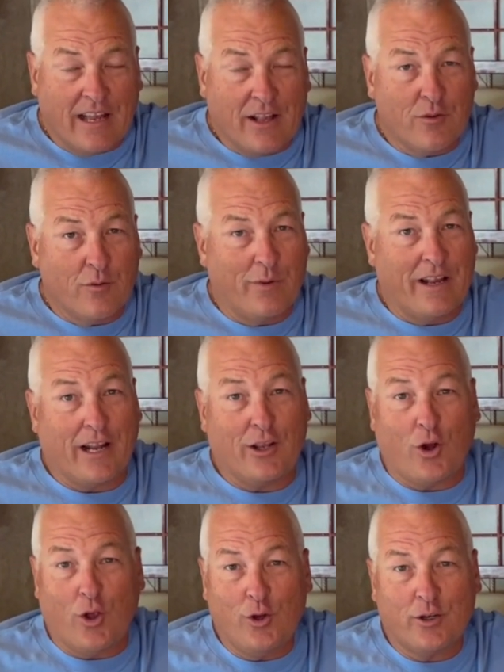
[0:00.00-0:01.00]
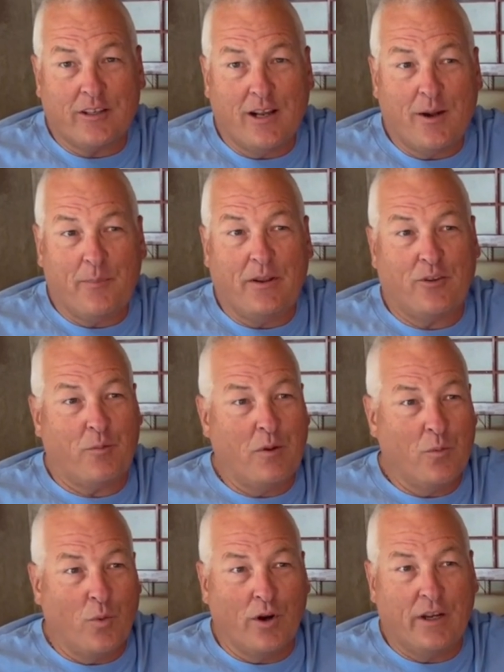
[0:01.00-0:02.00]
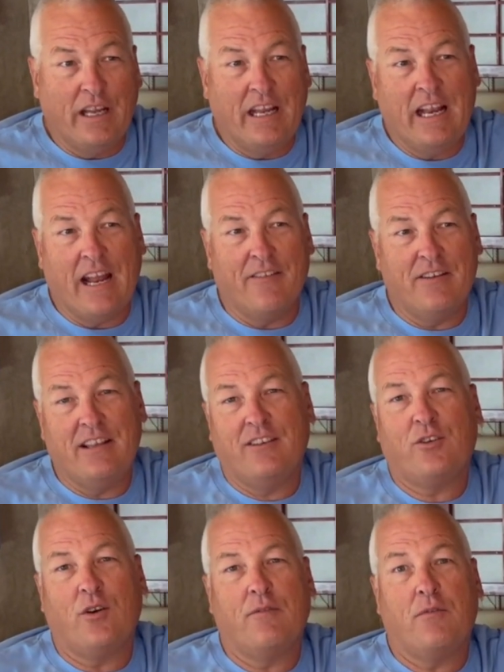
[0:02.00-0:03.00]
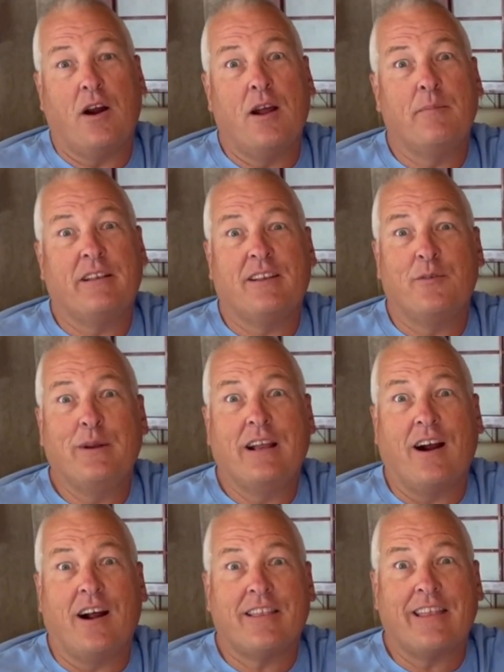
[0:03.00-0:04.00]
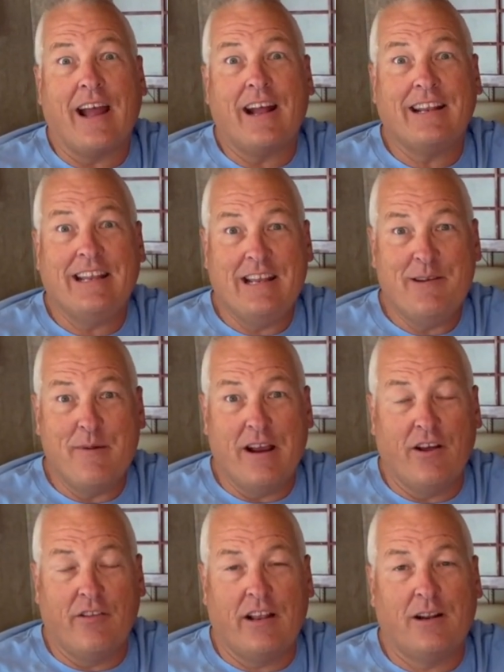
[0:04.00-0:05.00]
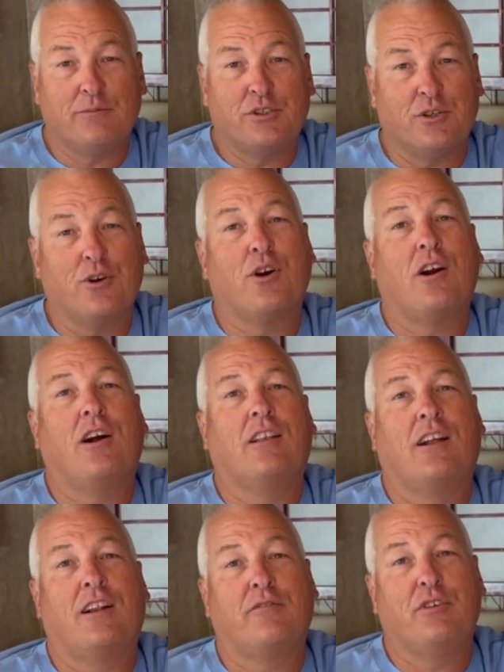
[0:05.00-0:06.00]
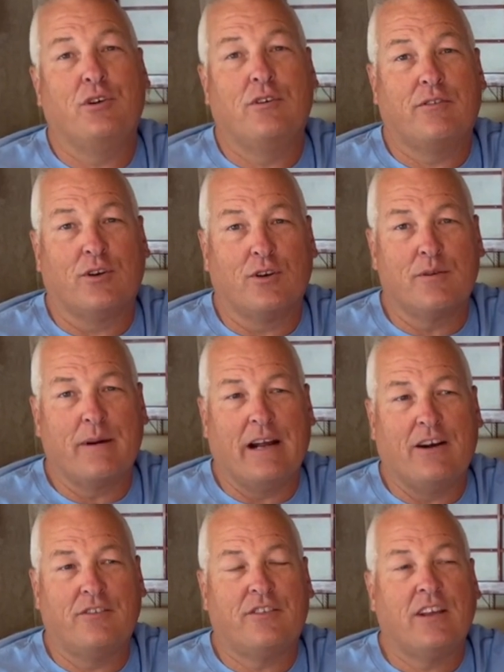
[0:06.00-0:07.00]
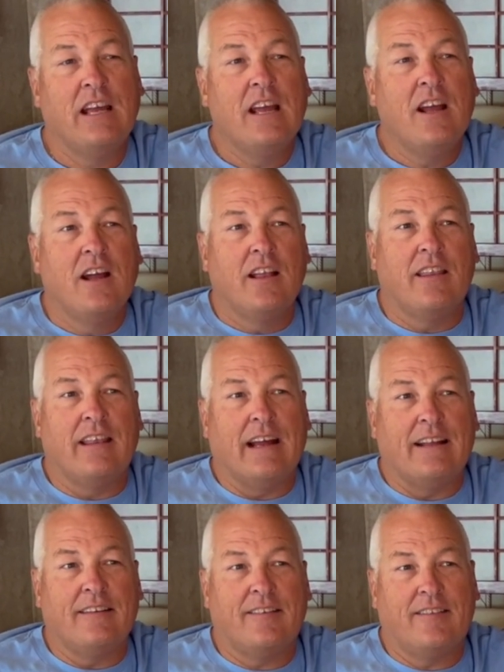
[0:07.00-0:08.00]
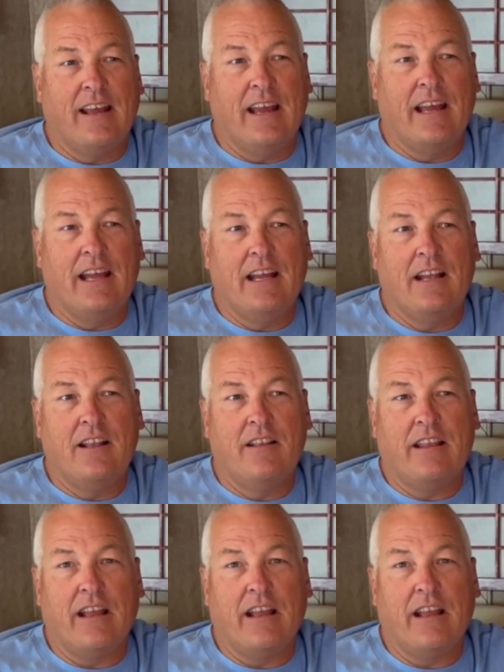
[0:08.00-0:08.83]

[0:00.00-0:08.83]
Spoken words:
We got it all hooked up. It's been working. Everything's going fine. But then we got that email that I'm sure a lot of you have heard about that said